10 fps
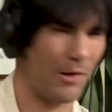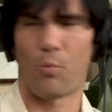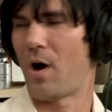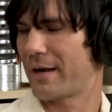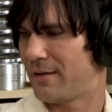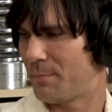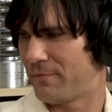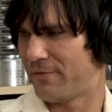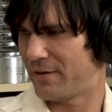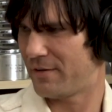I walked up
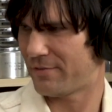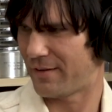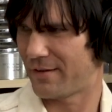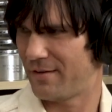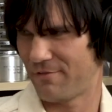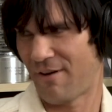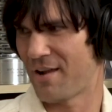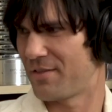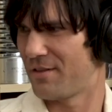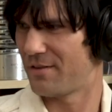in Venice, like
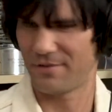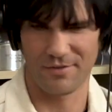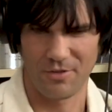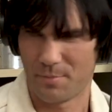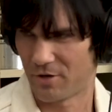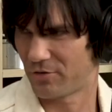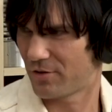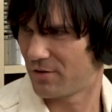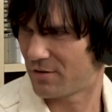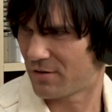riding the you know the bird
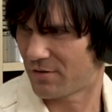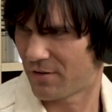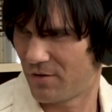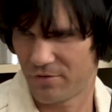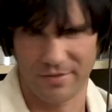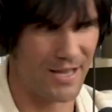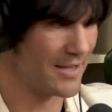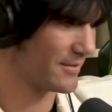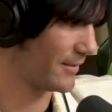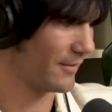scooters on those, and the
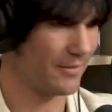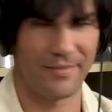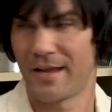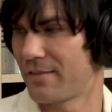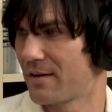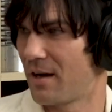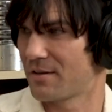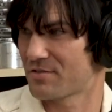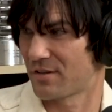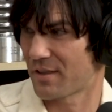guys laying in the
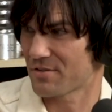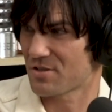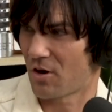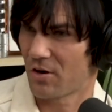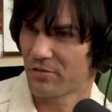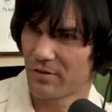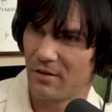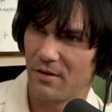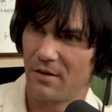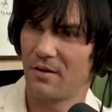gutters looking at the stars.
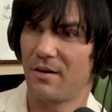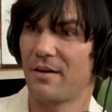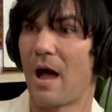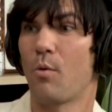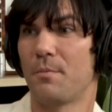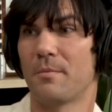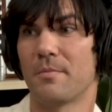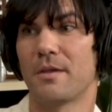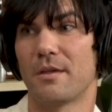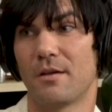That, could that be, would be
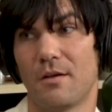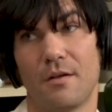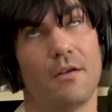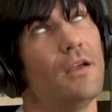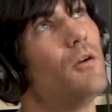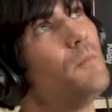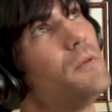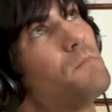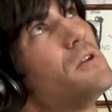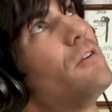me. That would be you. It would be
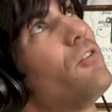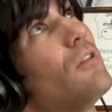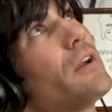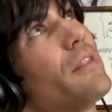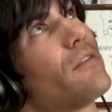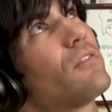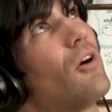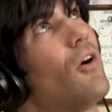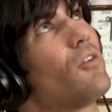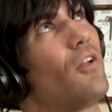beautiful. Look at the
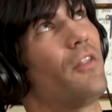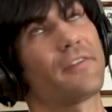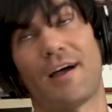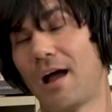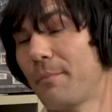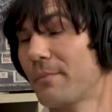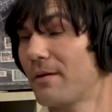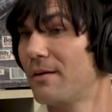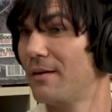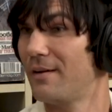stars all
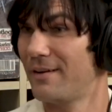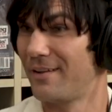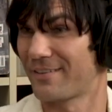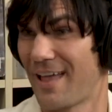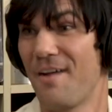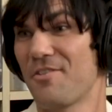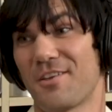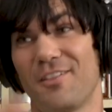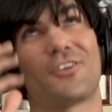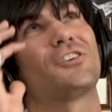the time.
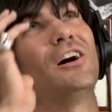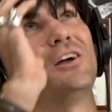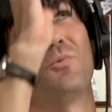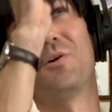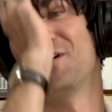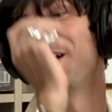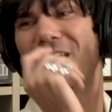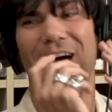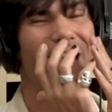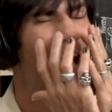Everything looks blacked good. out in the
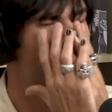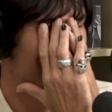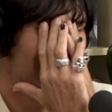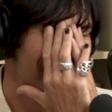gutter. Yeah.